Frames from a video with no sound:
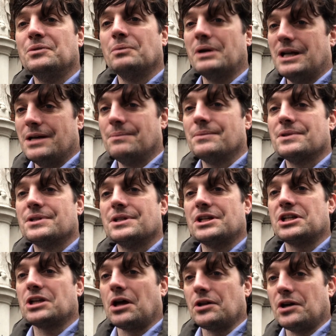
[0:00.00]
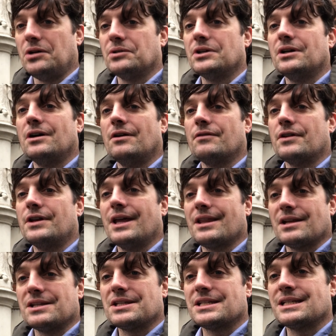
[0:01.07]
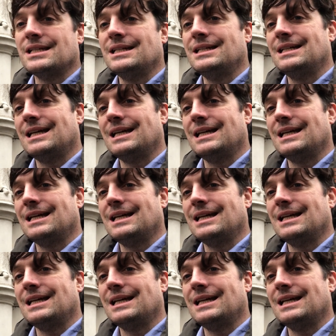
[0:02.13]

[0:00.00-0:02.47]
William, the stadtholder of the Netherlands,